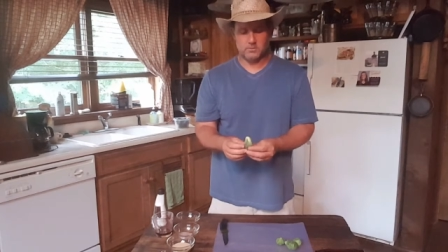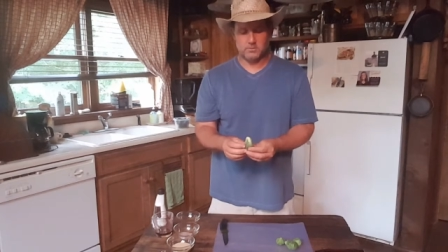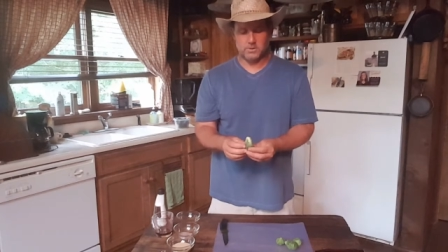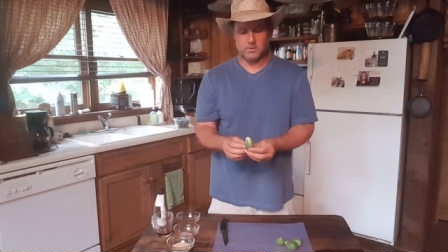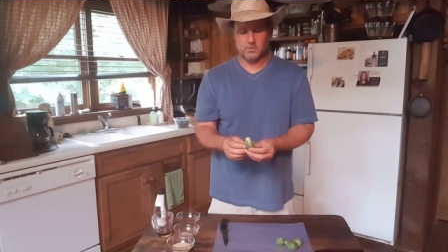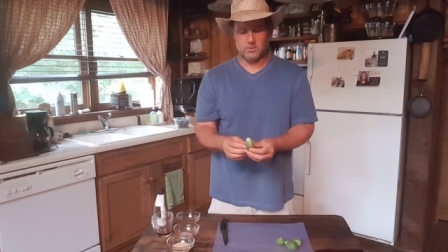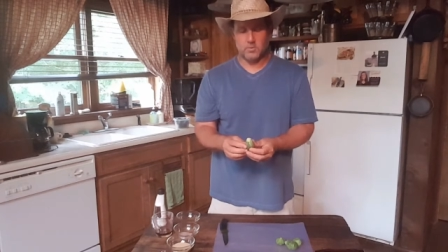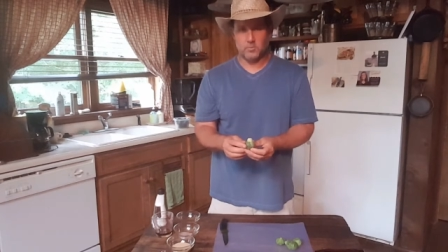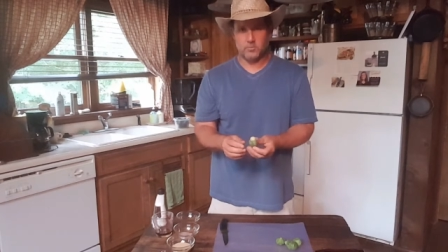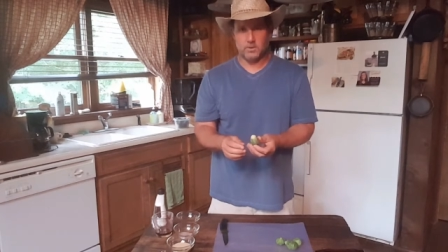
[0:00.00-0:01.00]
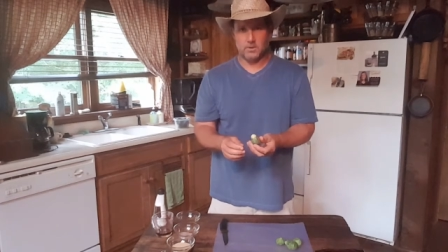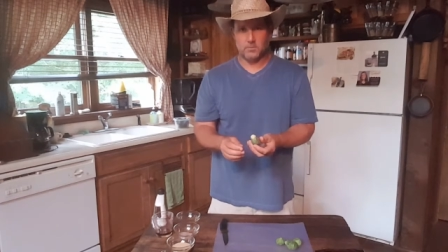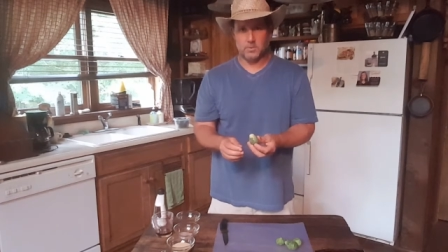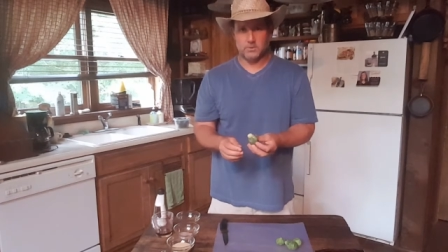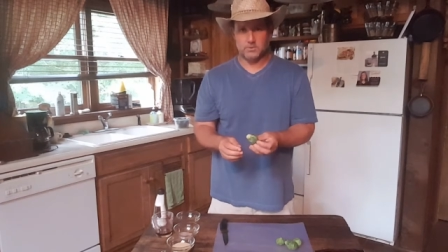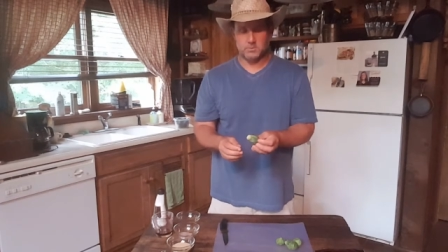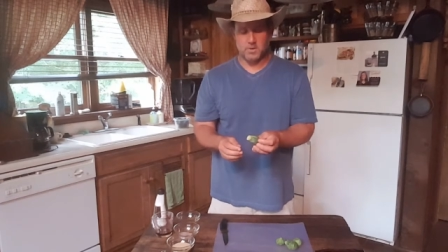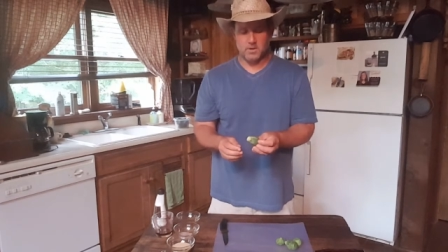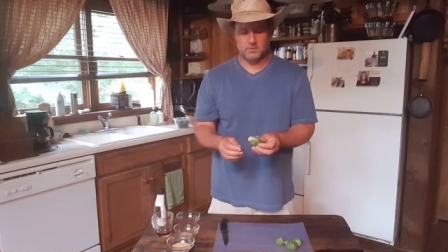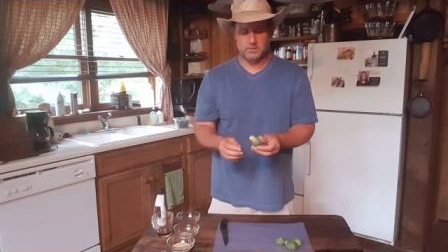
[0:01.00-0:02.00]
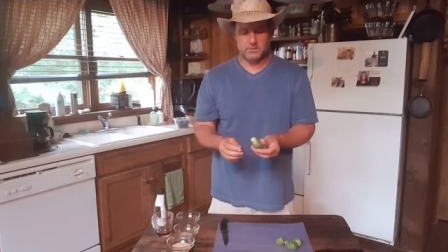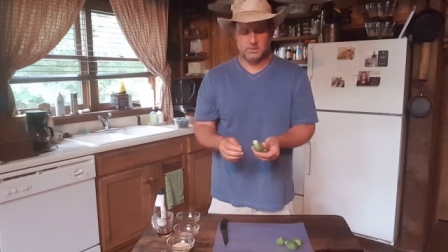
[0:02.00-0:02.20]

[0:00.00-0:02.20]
trying to grow Brussels sprouts.